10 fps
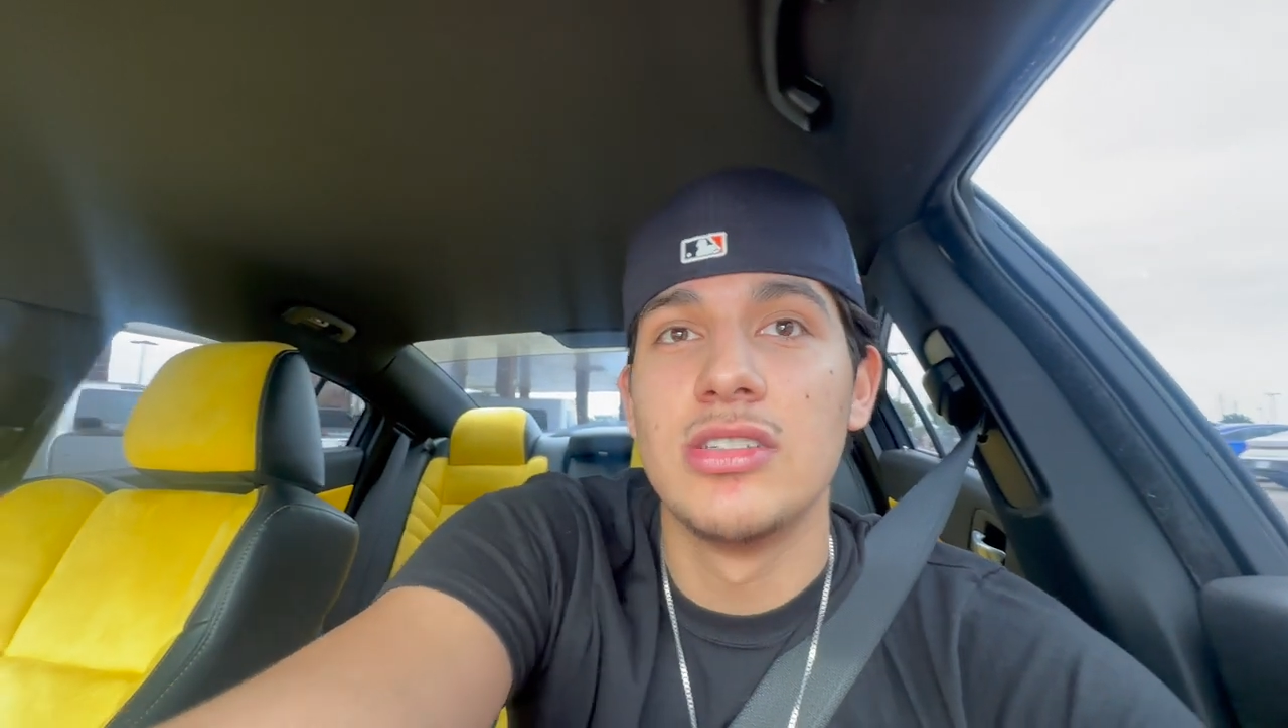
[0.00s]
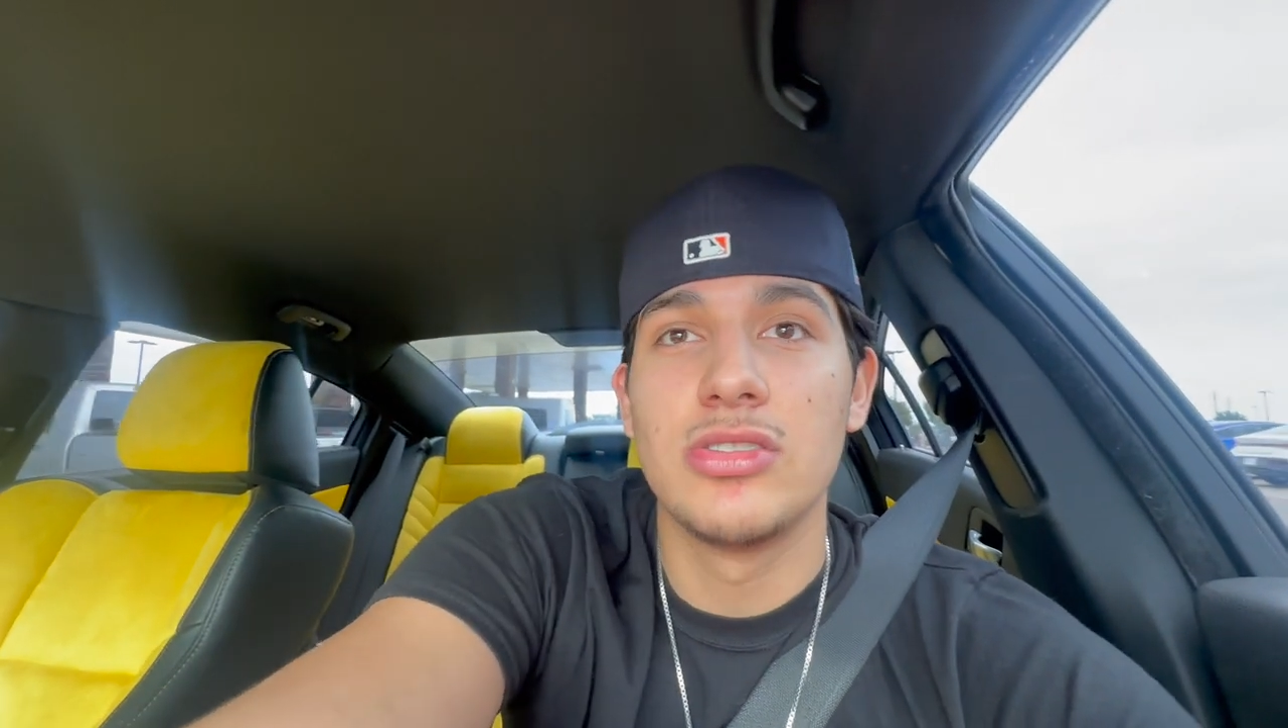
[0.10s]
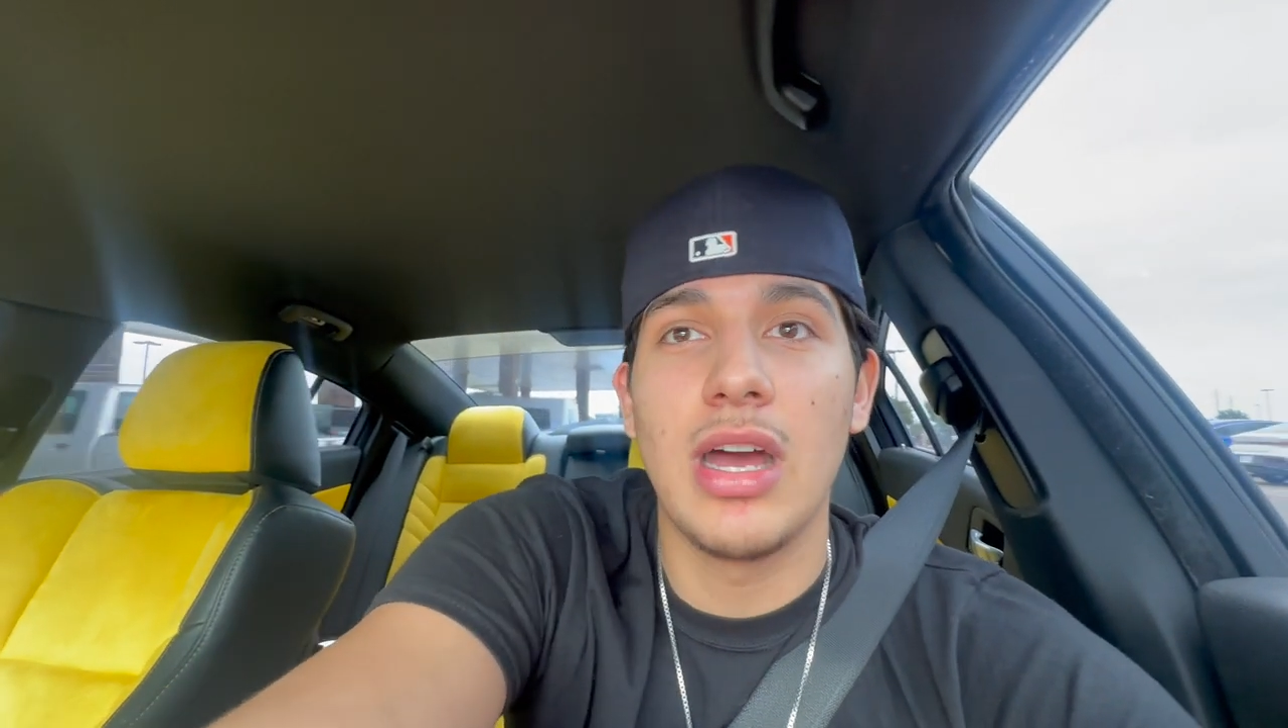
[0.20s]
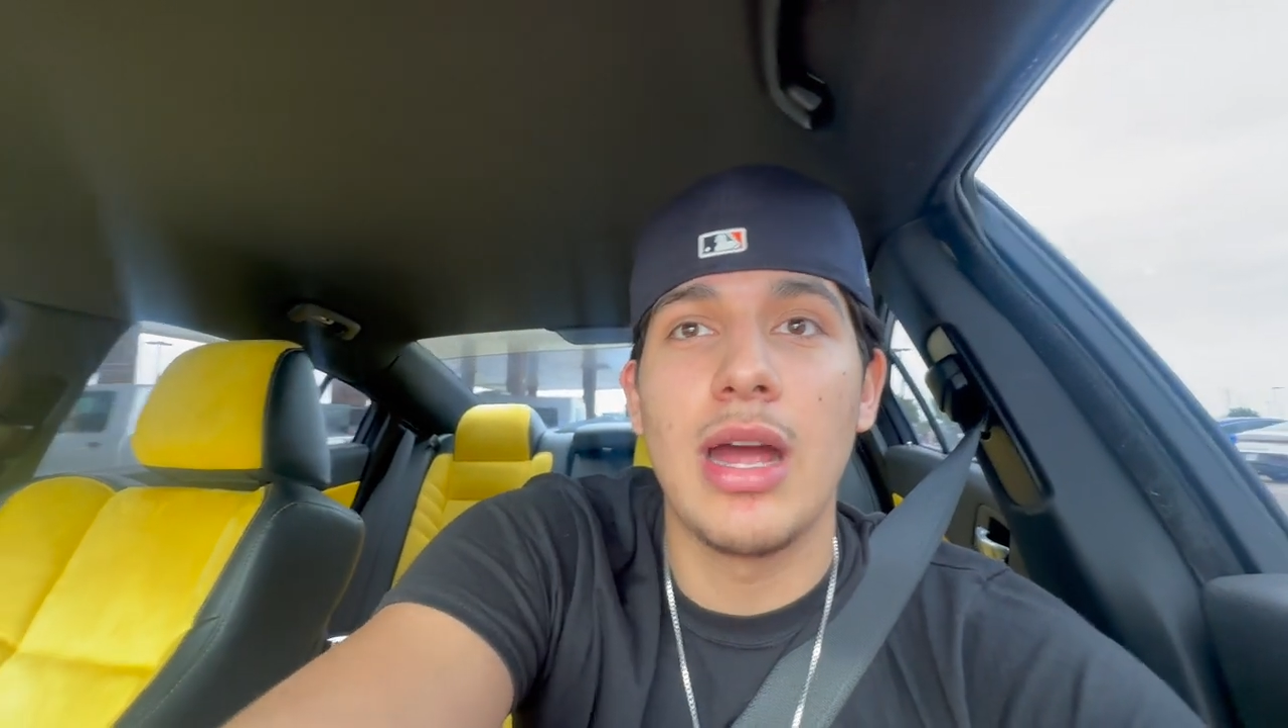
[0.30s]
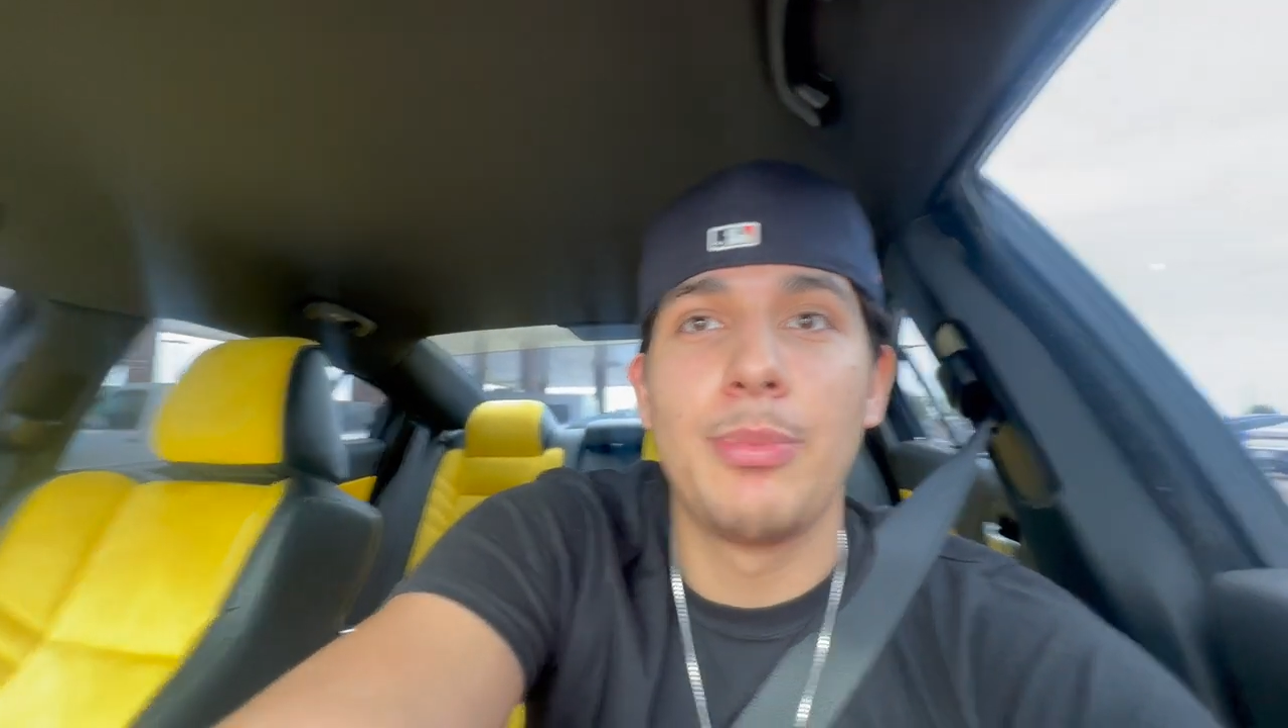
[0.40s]

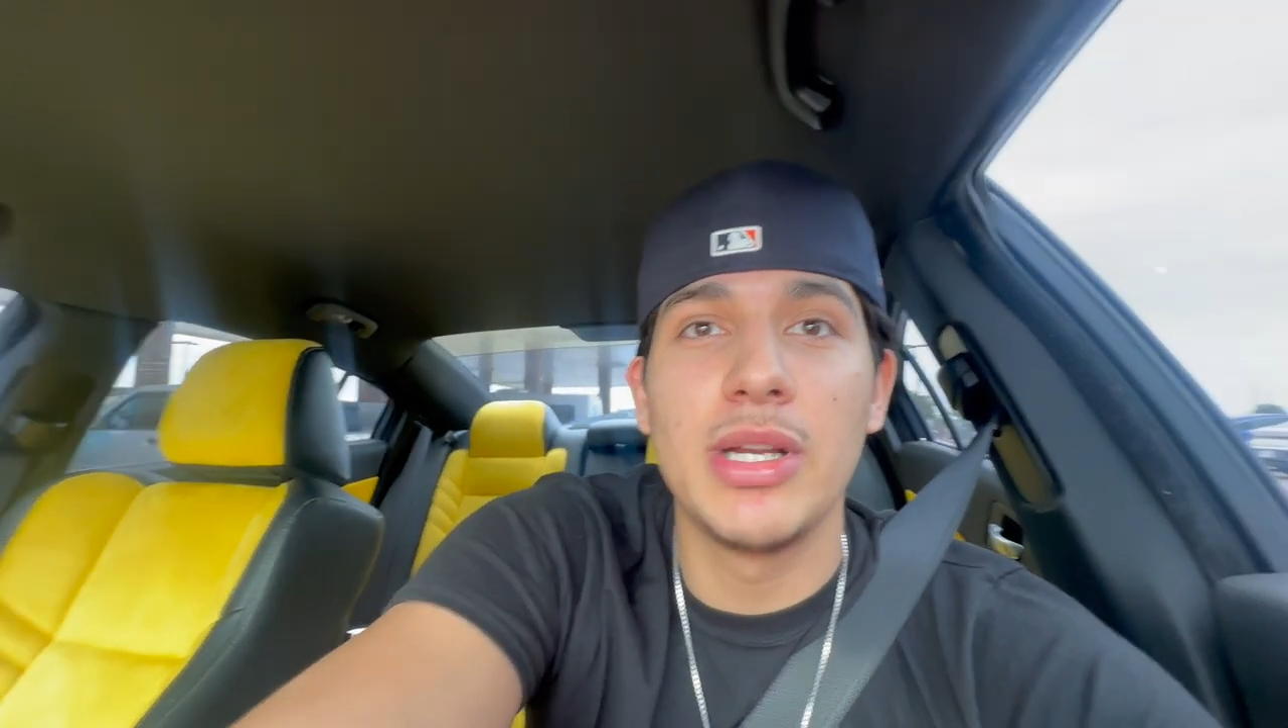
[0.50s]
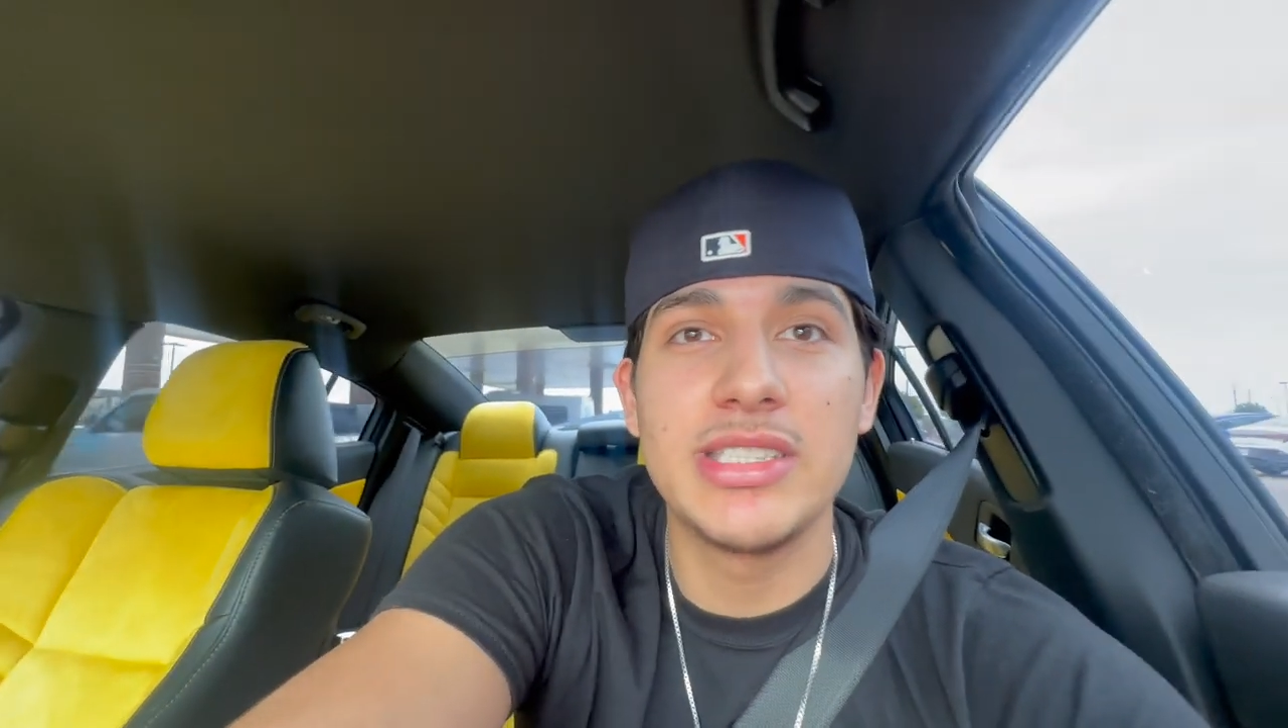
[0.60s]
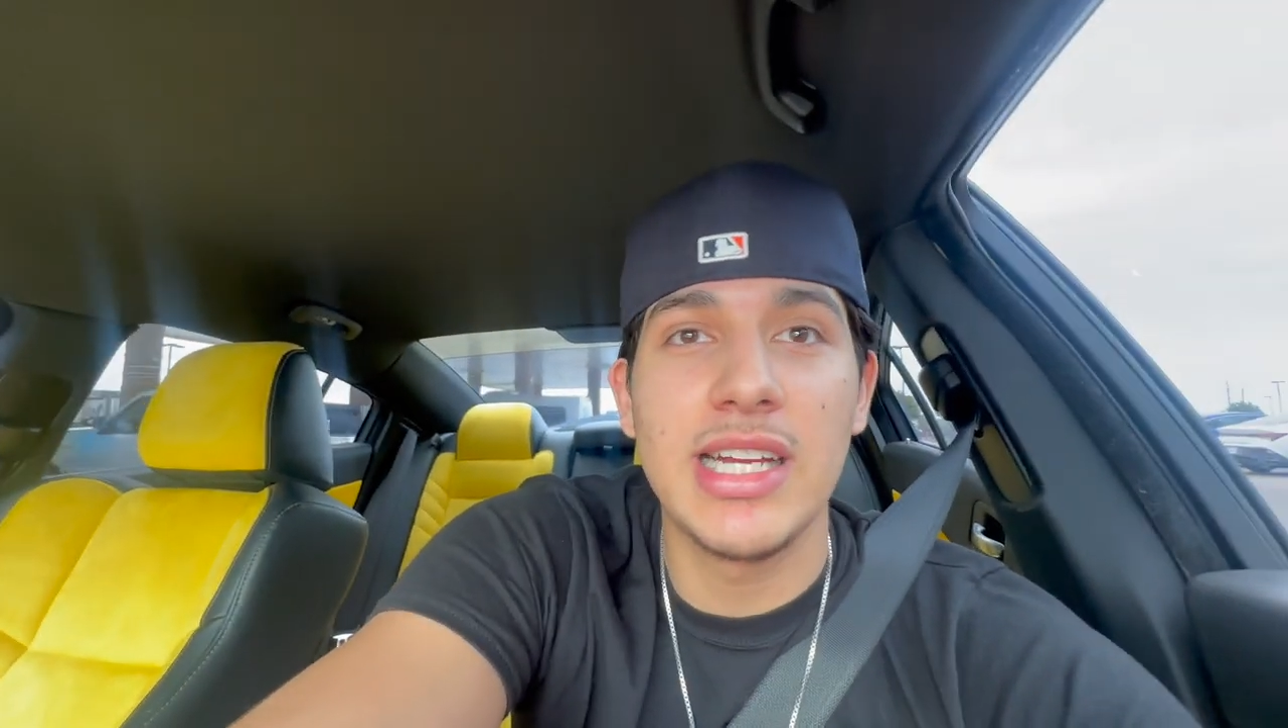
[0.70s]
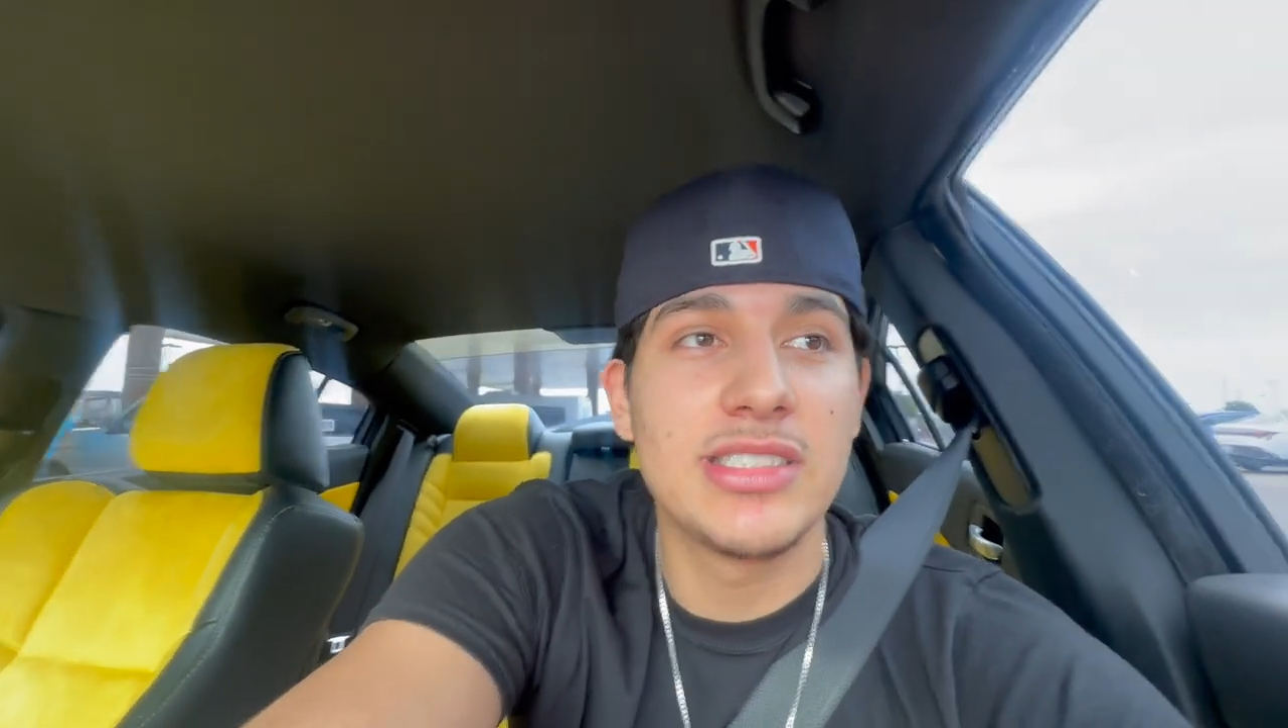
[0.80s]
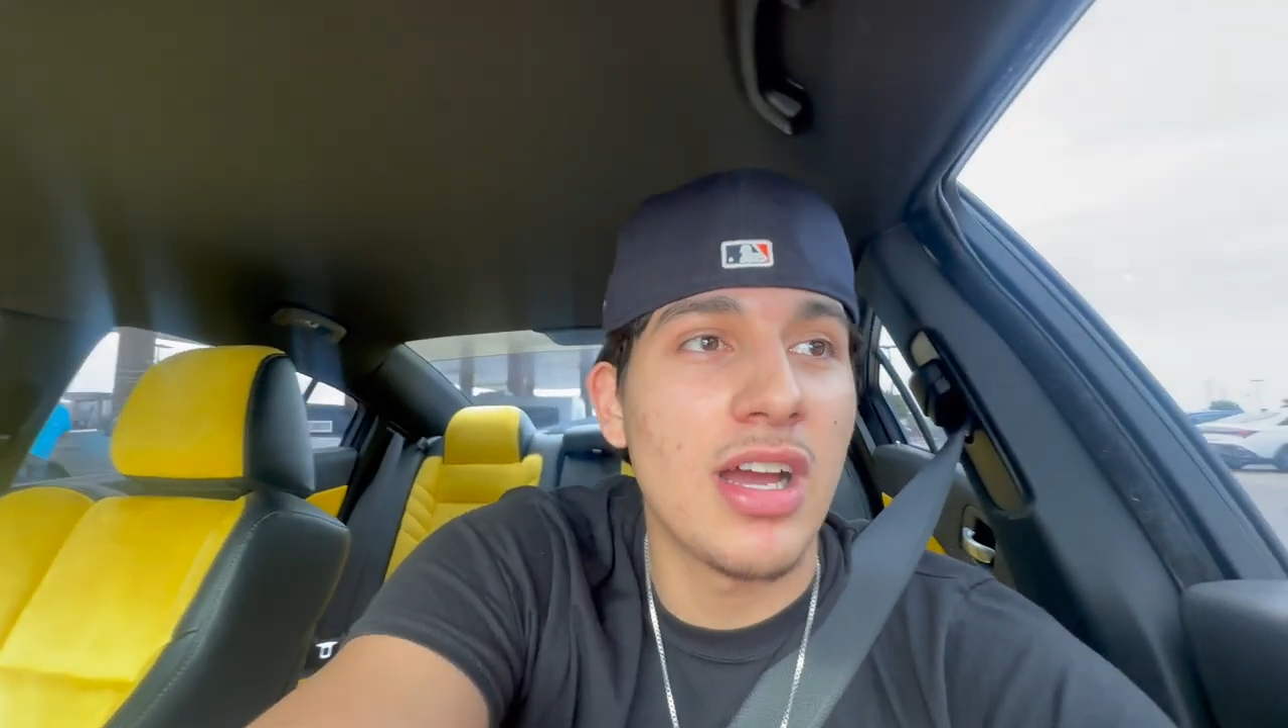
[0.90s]
So I appreciate